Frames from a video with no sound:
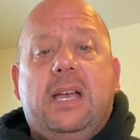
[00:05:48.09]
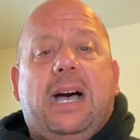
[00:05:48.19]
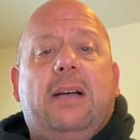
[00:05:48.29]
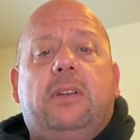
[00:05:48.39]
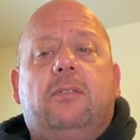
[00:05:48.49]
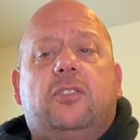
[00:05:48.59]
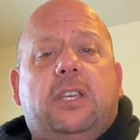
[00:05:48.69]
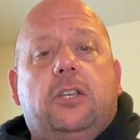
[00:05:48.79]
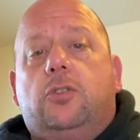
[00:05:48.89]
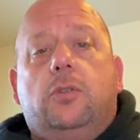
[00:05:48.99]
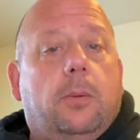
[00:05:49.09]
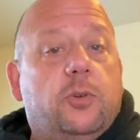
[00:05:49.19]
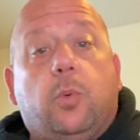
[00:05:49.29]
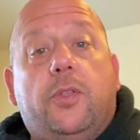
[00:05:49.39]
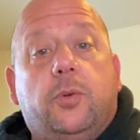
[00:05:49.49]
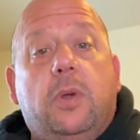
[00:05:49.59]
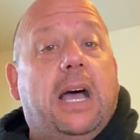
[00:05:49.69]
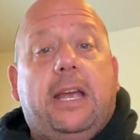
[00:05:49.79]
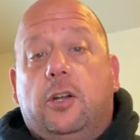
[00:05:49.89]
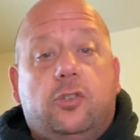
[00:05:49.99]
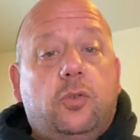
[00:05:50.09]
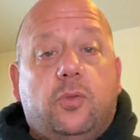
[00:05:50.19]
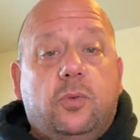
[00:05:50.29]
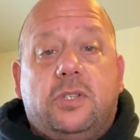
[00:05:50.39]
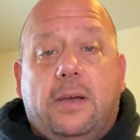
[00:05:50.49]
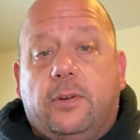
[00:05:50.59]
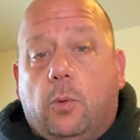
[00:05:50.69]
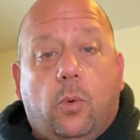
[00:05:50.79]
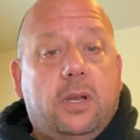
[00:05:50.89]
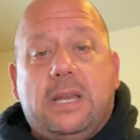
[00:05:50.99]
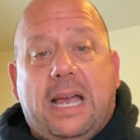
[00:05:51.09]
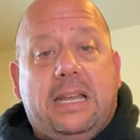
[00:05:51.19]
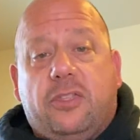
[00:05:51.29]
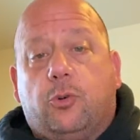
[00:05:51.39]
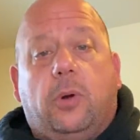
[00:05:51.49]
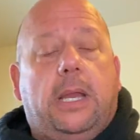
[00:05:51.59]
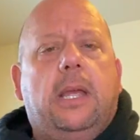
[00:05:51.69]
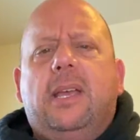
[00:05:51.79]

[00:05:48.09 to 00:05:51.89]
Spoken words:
I haven't even said do numbers 1 through 9 or 2 through 7 or 1, 9, 3.